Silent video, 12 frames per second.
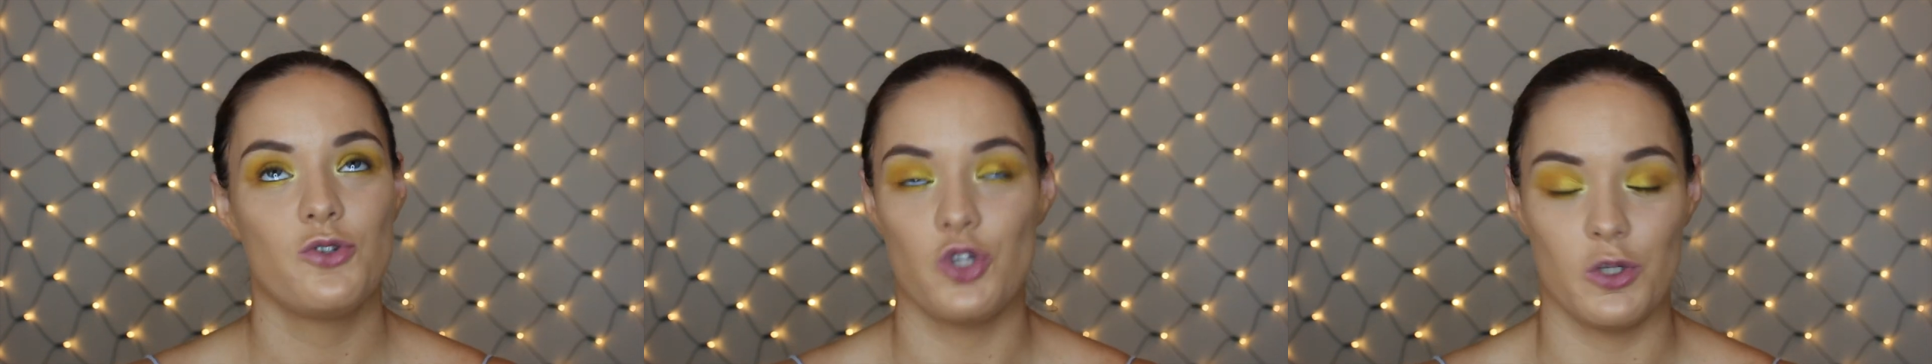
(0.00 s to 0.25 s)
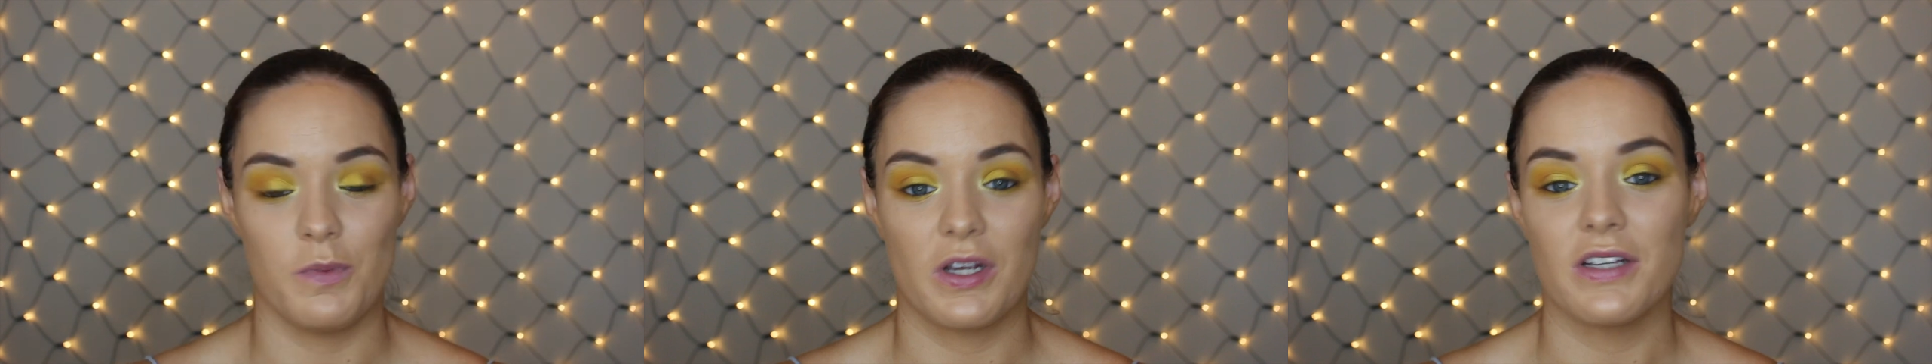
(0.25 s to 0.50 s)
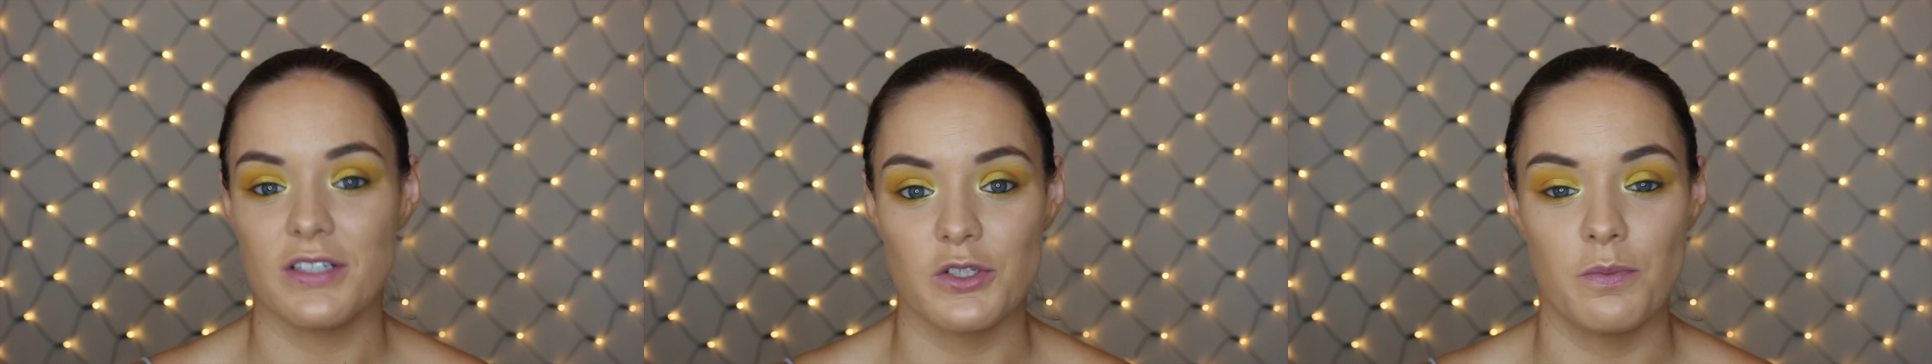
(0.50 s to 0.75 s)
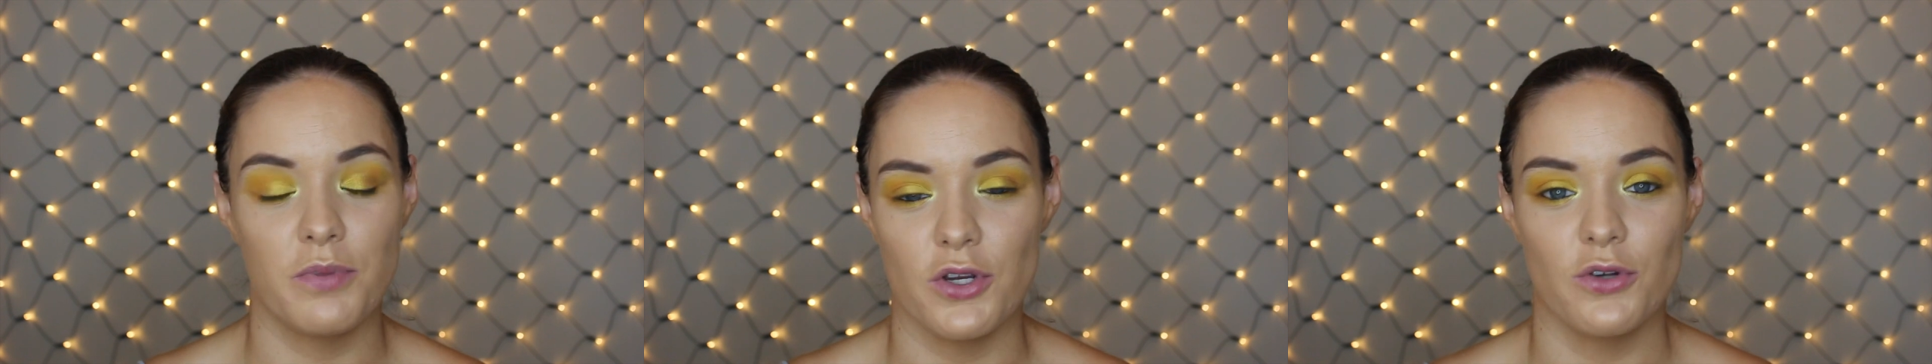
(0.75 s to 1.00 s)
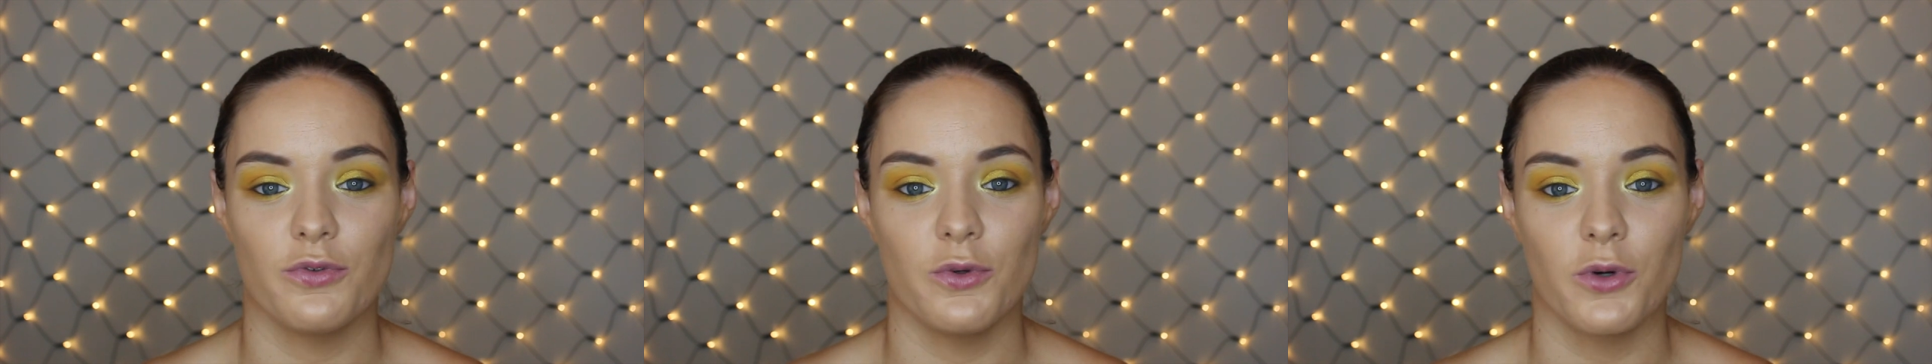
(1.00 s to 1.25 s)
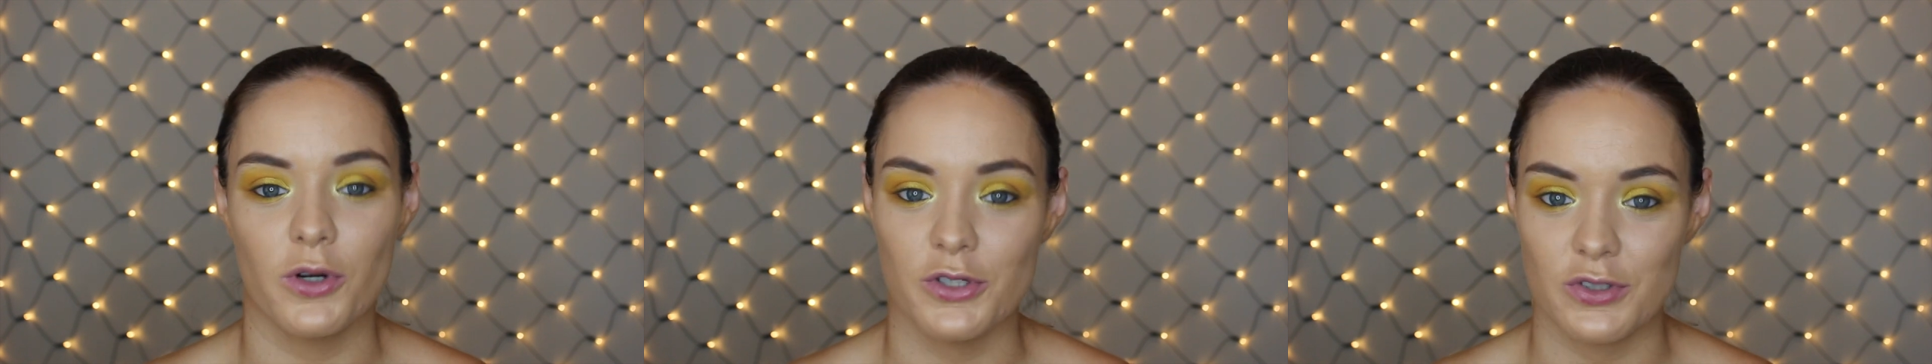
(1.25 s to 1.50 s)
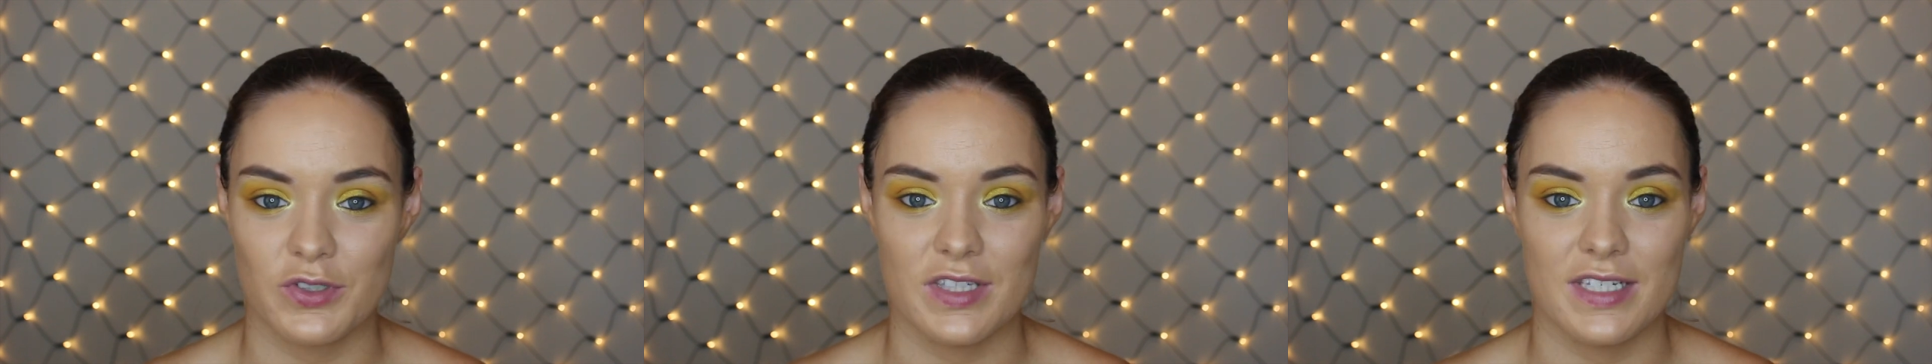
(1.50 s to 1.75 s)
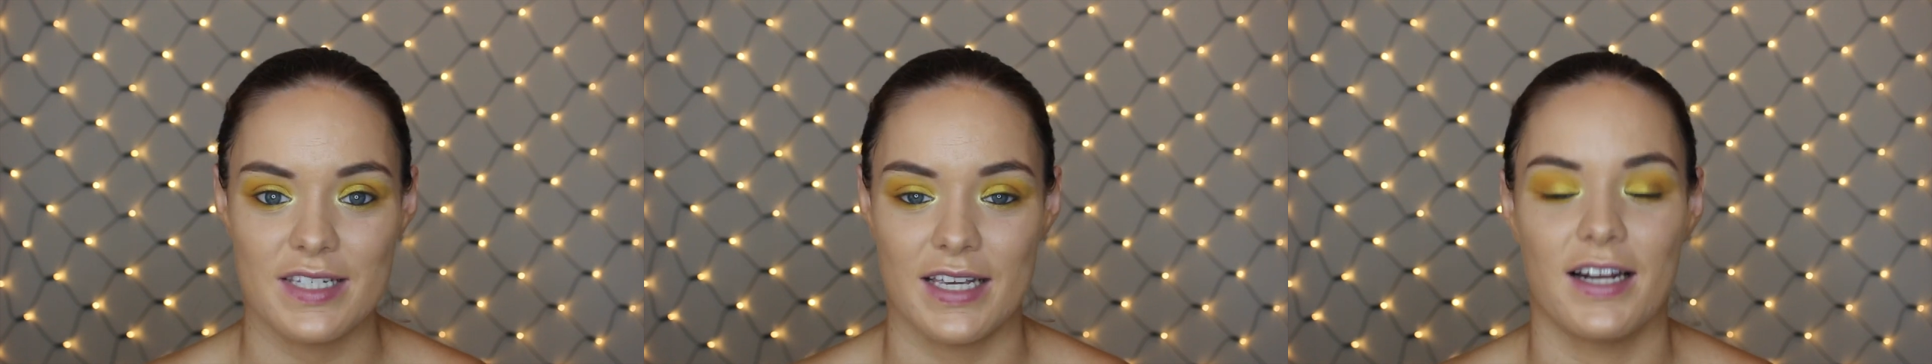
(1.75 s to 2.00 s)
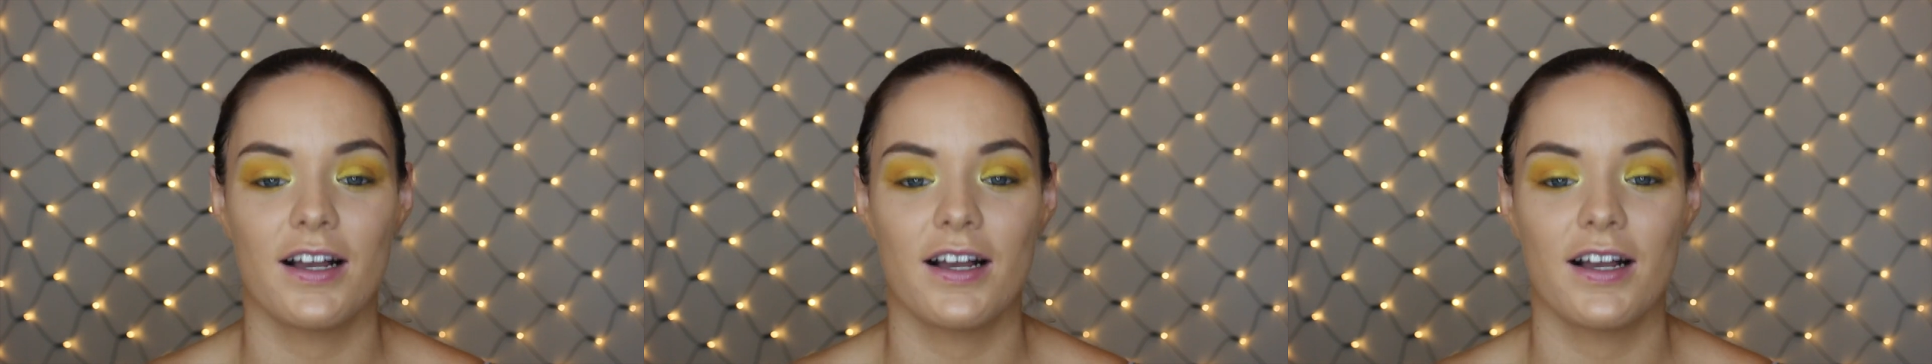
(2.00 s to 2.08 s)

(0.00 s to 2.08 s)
just because it's beautiful, goes onto the skin.